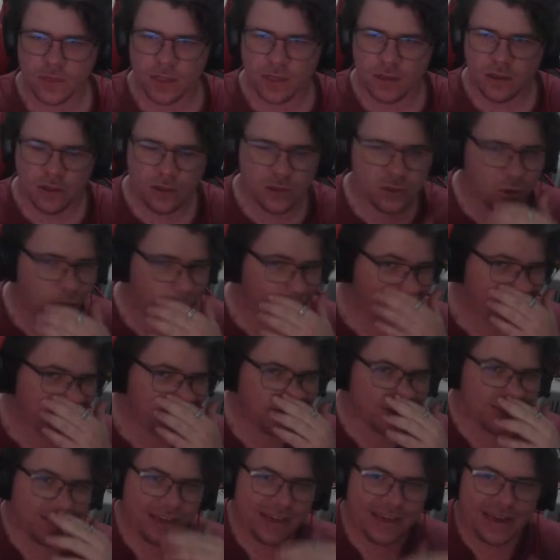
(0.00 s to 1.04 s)
So we'll have
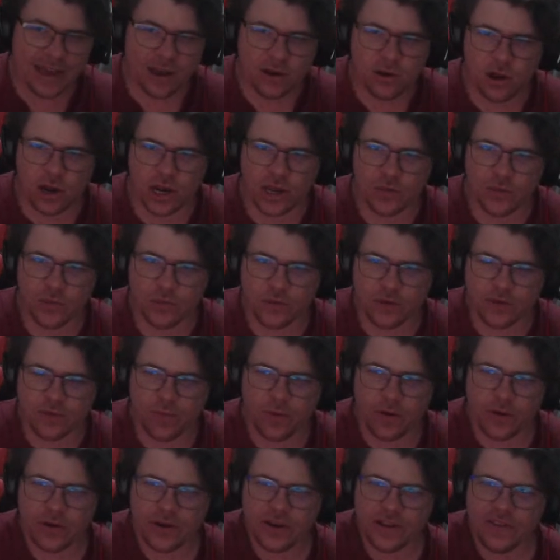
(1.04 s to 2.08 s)
to see how Collingwood
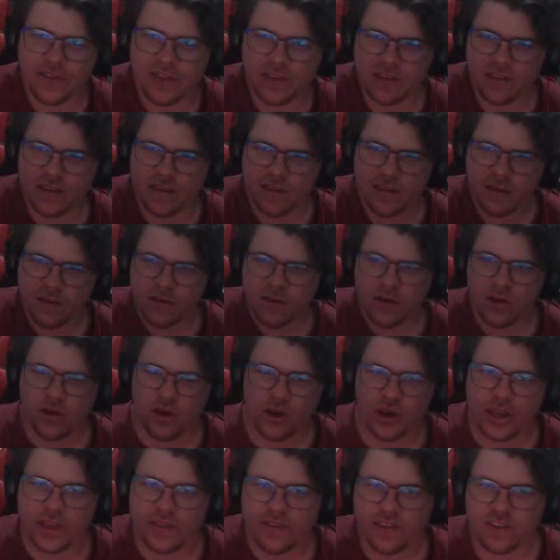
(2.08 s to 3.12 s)
respond
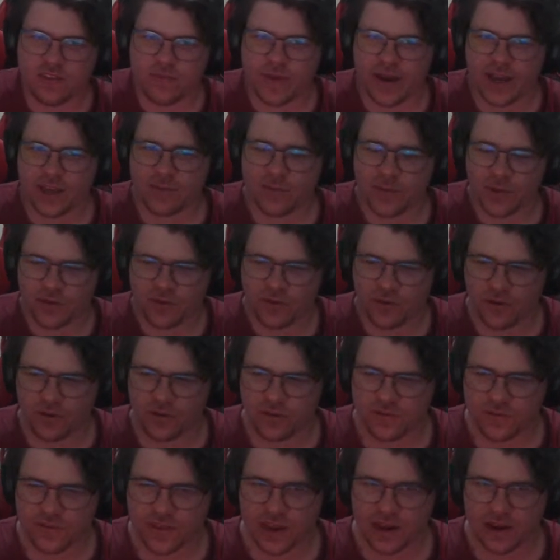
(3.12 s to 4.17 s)
early in this match. But the Crows
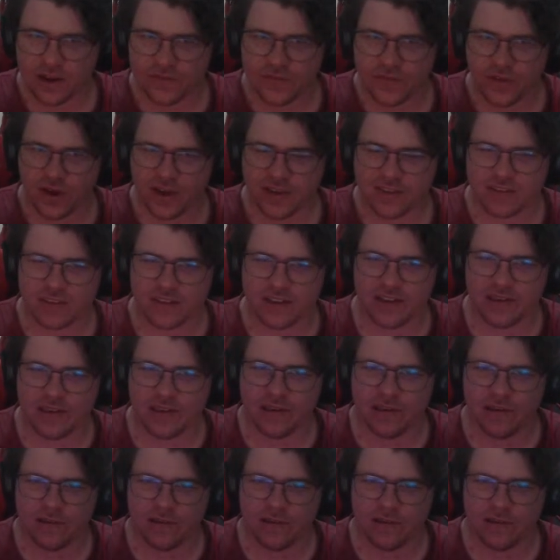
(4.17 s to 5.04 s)
have started off nicely.